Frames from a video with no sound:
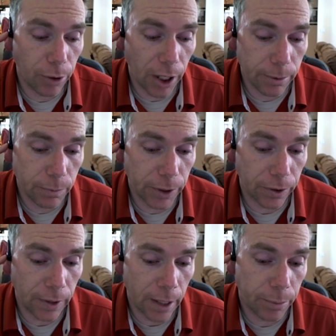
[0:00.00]
problem with
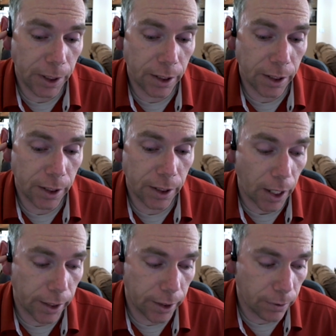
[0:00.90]
there not being enough
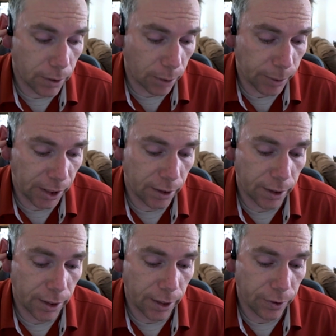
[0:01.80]
audio coming
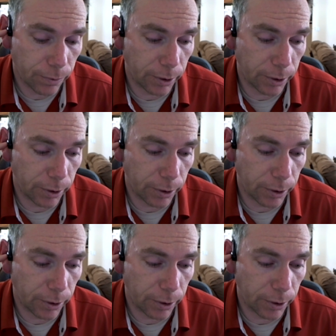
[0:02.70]
into this.